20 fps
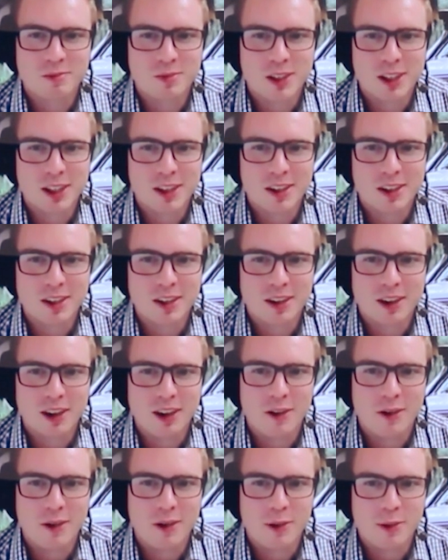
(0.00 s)
you could
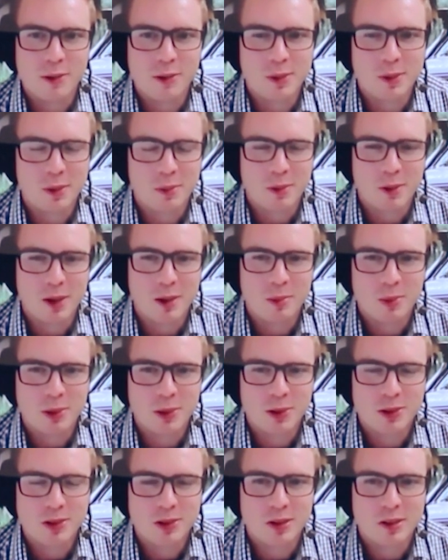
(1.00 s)
load it all with one
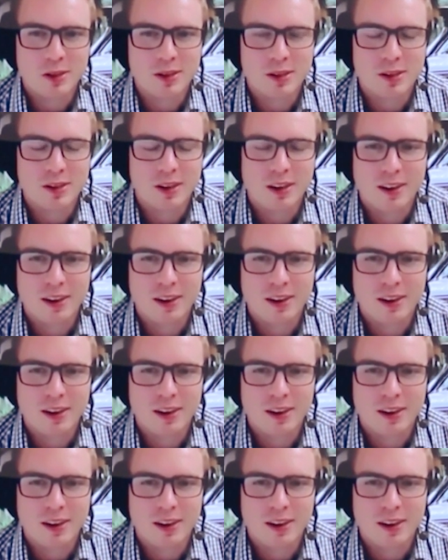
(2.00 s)
person. And